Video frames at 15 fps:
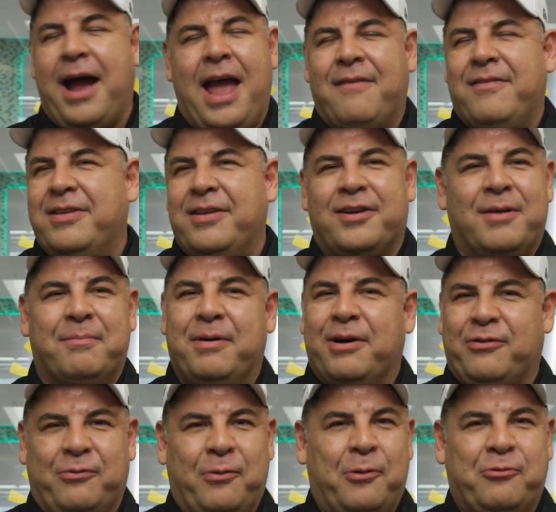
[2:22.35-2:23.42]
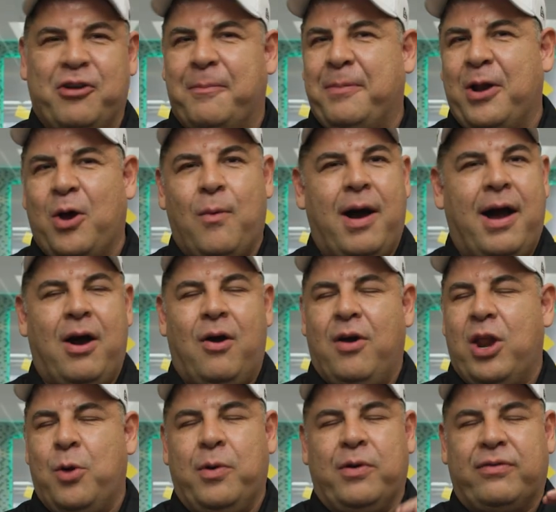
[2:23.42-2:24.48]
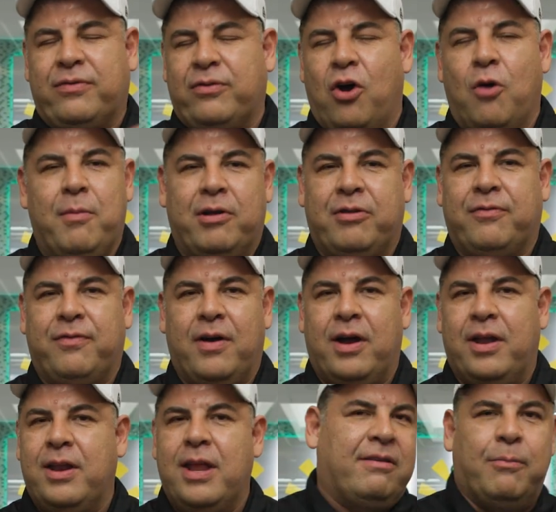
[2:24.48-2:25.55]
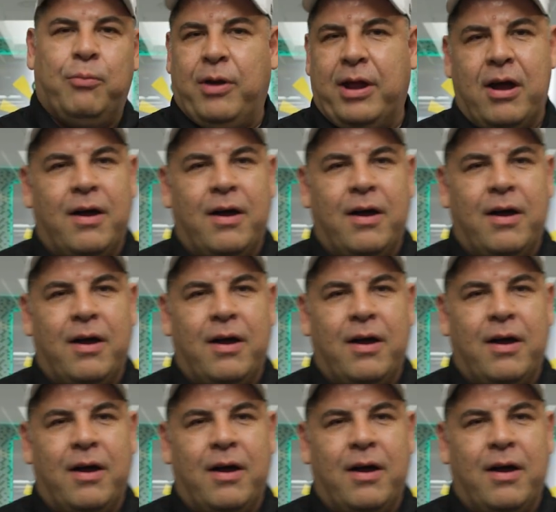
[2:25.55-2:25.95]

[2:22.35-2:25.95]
I haven't done a bus road trip in a while, and it was so much fun to bring